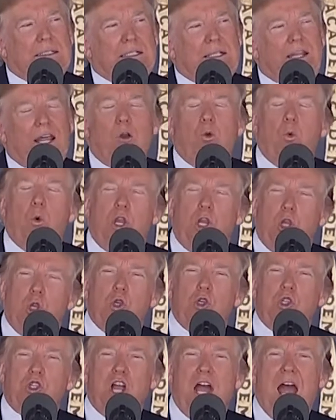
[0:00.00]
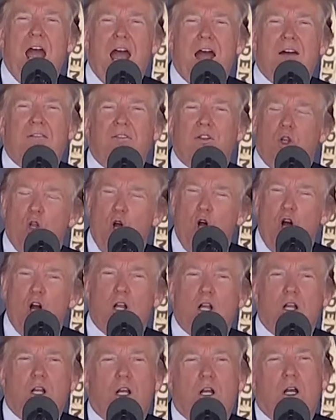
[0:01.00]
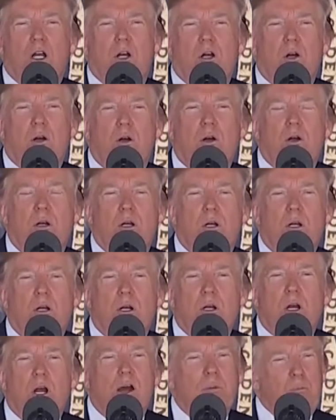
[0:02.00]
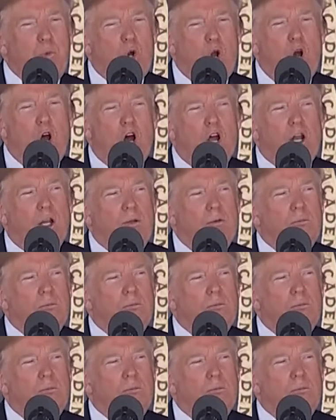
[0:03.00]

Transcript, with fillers: that we used to have long ago abroad.